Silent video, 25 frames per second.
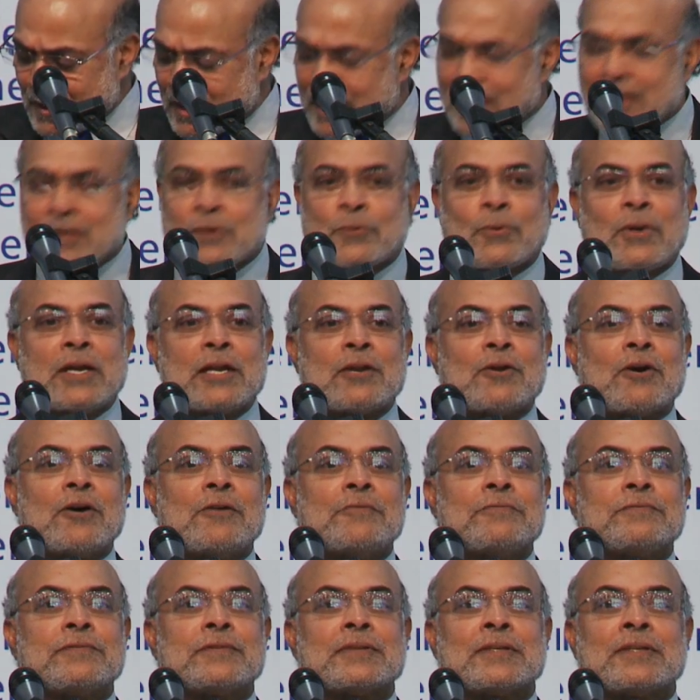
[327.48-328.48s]
And quite
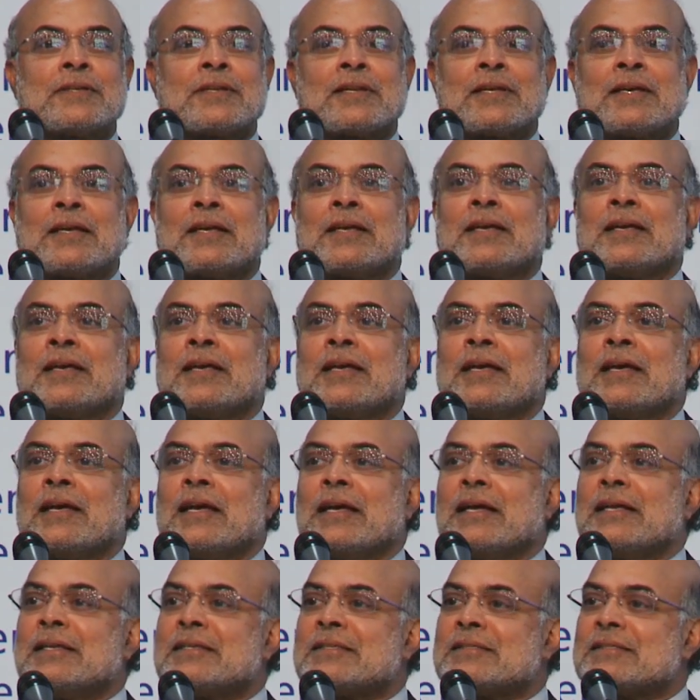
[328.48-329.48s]
often,
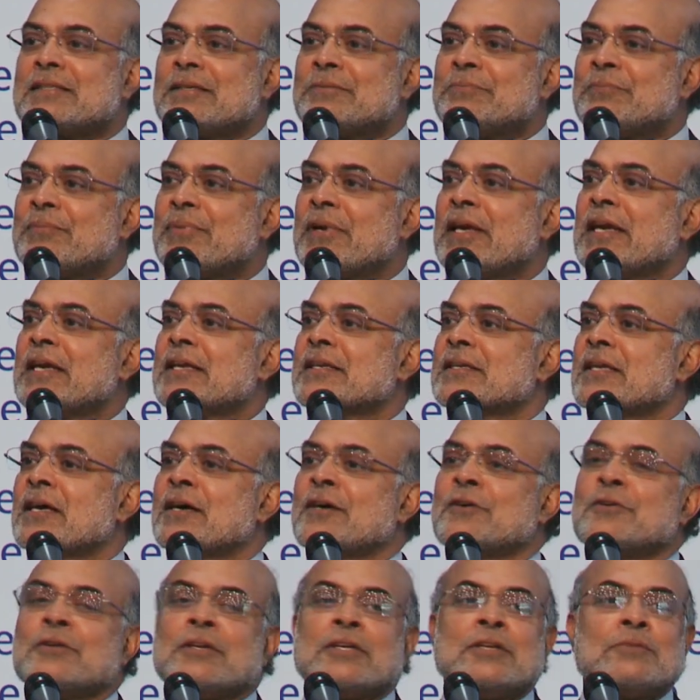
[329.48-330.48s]
it's the
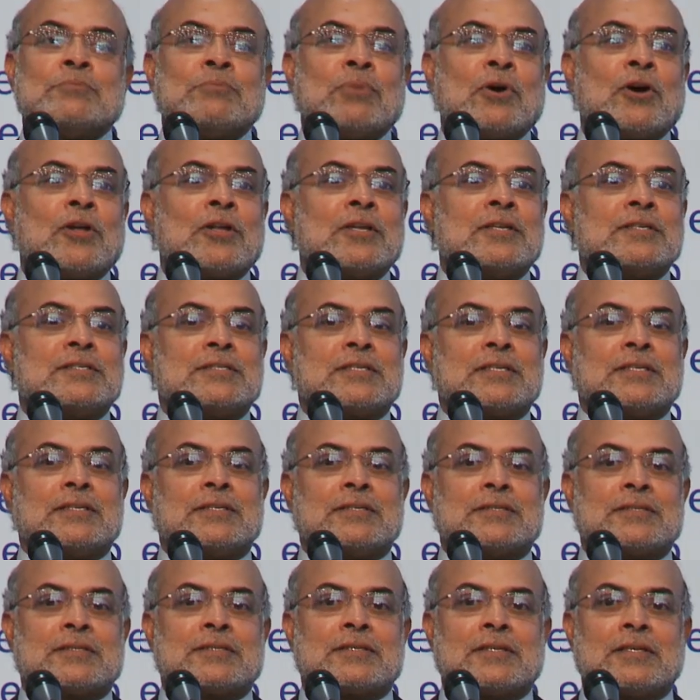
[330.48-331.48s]
breakdown in
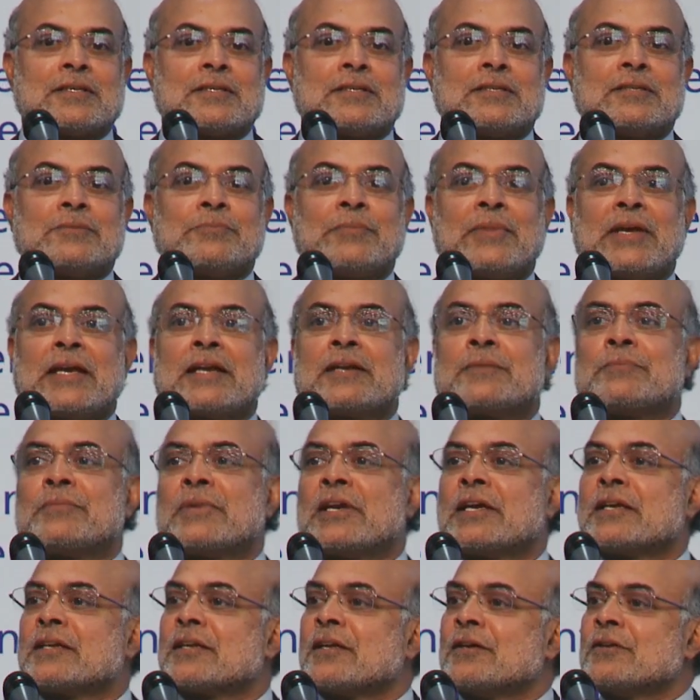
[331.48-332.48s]
policies, the break
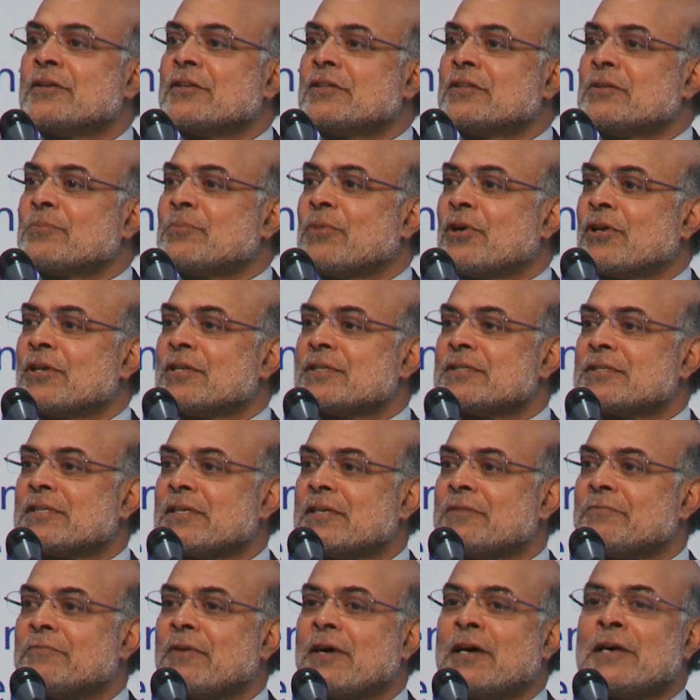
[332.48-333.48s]
breakdown in the
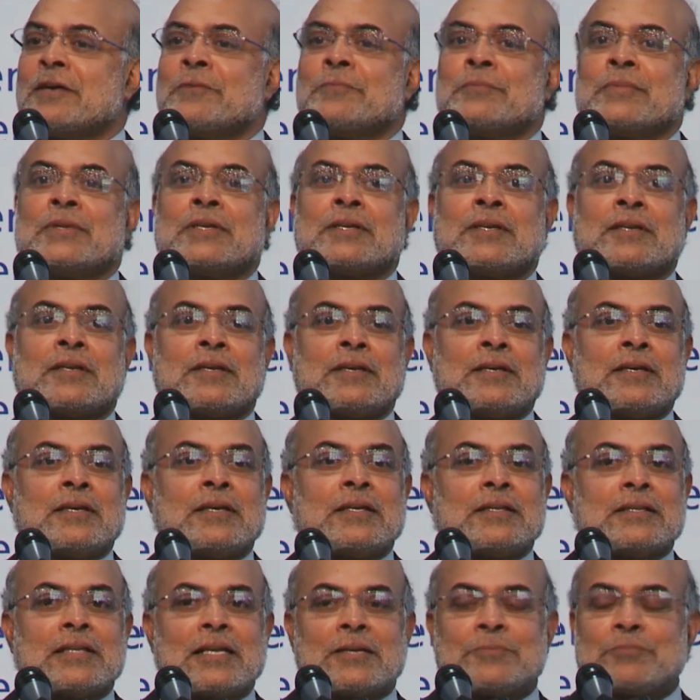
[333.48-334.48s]
policy environment
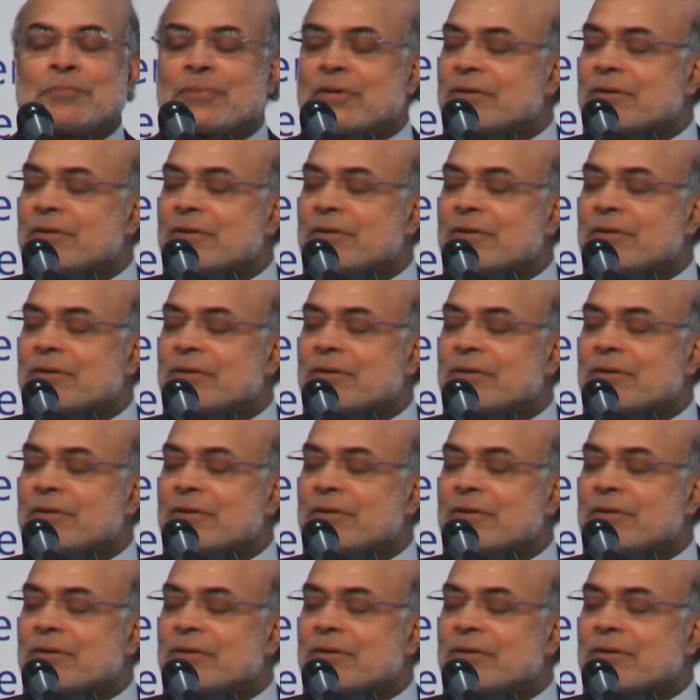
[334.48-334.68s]
that